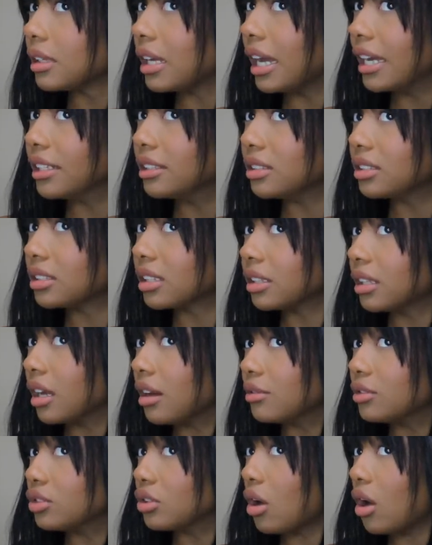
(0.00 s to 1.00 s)
I used to
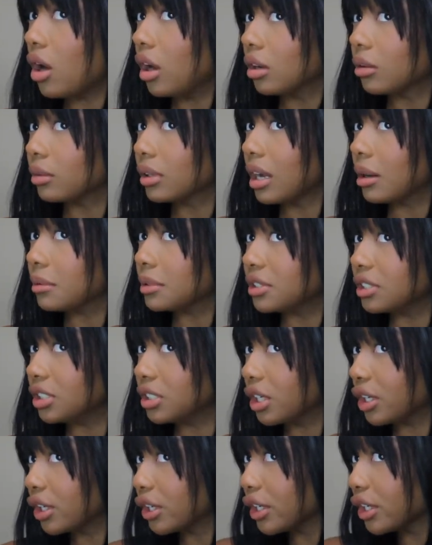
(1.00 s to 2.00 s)
love drawing when I was
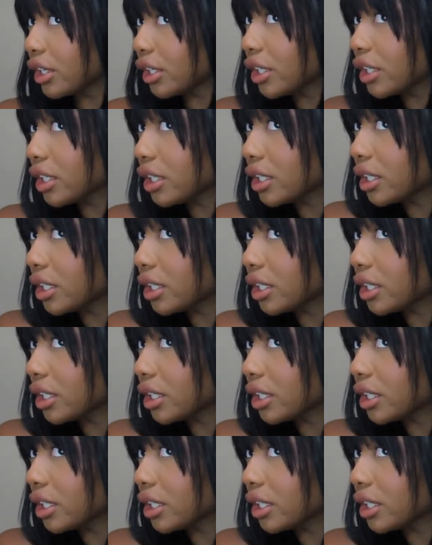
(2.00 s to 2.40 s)
younger,